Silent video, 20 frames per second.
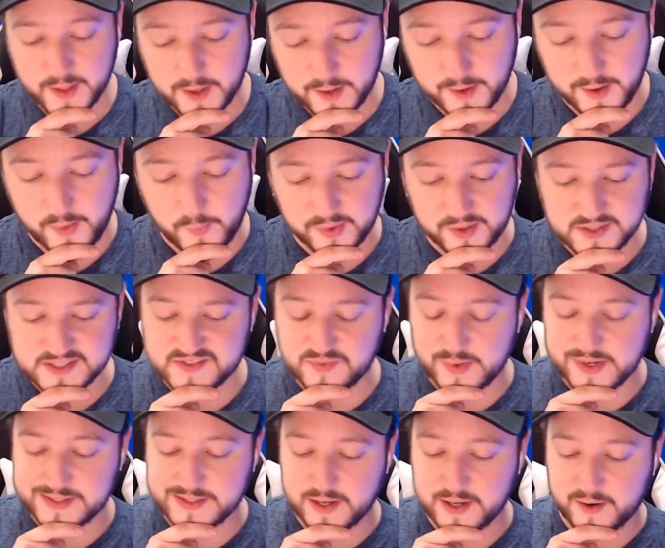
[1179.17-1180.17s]
Uh, what else have
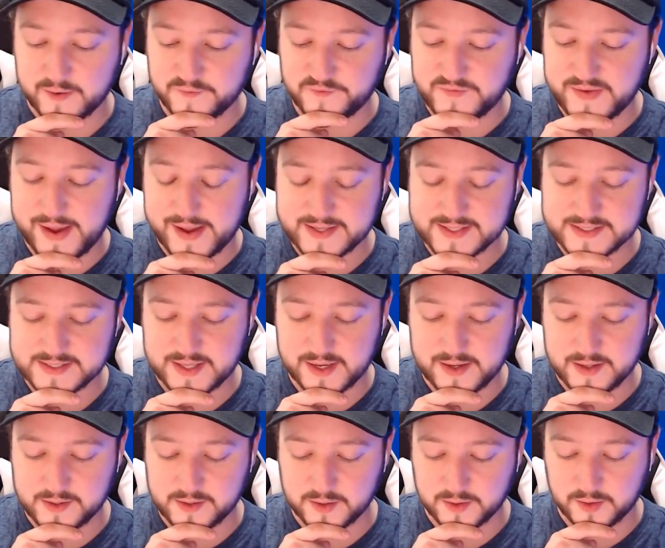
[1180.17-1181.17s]
we done? Fast
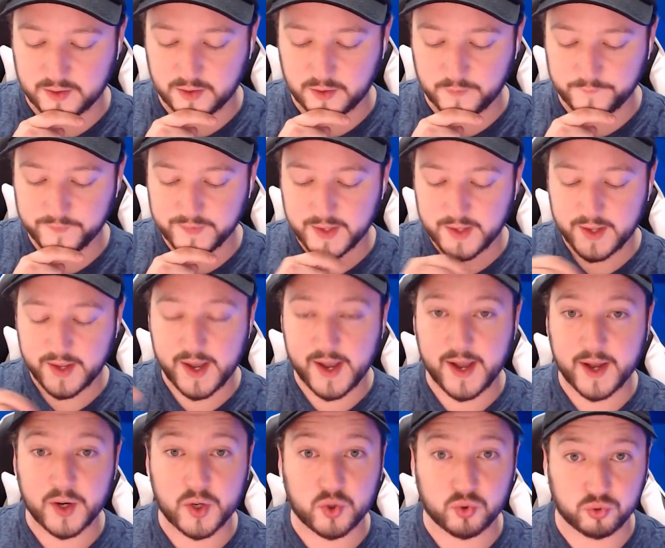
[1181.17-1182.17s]
cycle
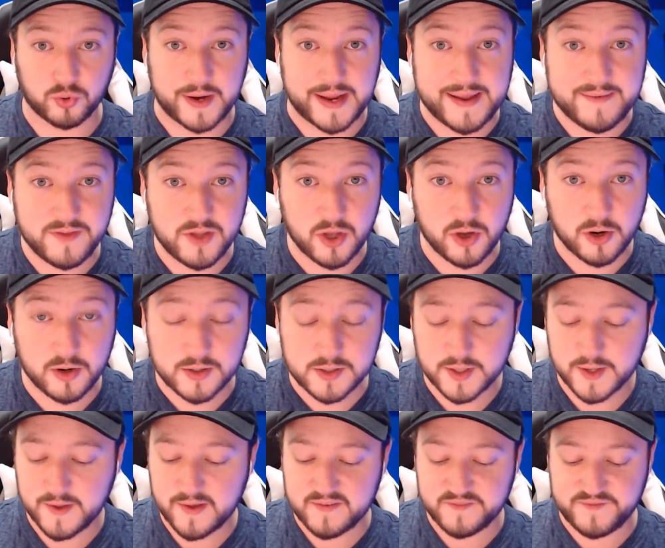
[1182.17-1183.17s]
uh, Graveyard.